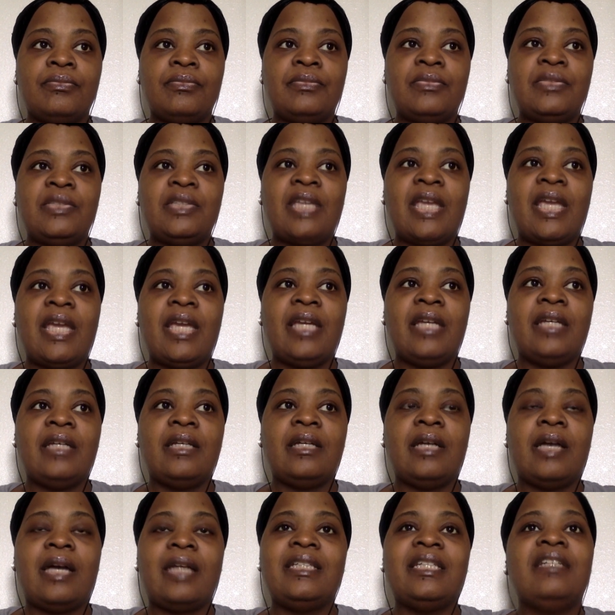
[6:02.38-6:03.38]
take,
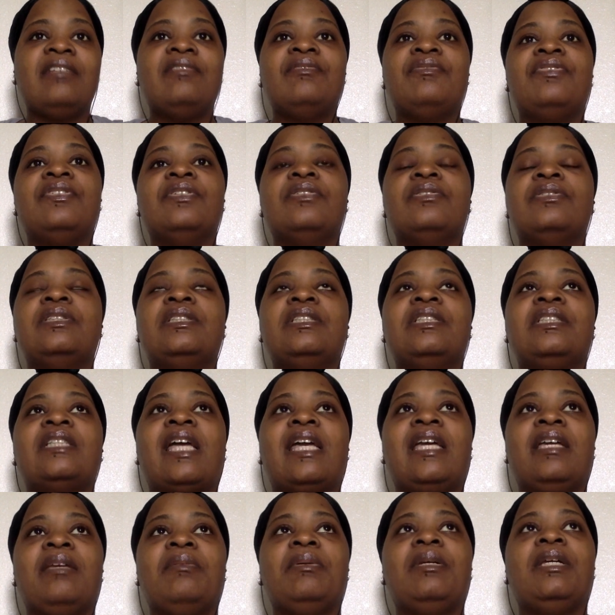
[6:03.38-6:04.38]
I didn't feel the
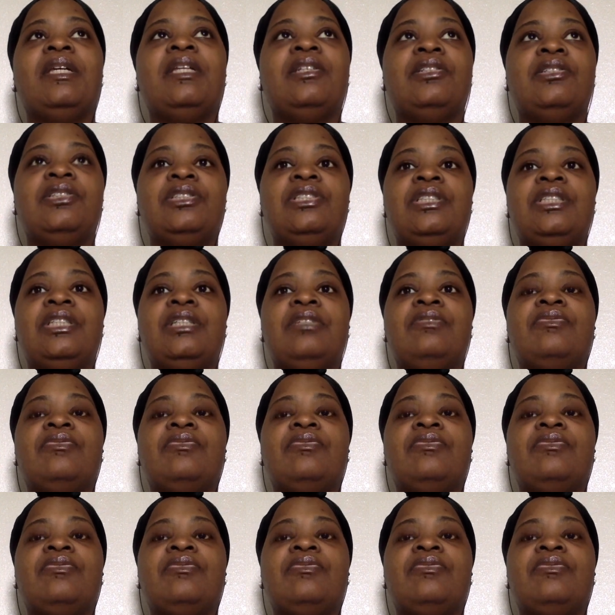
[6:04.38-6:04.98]
same energy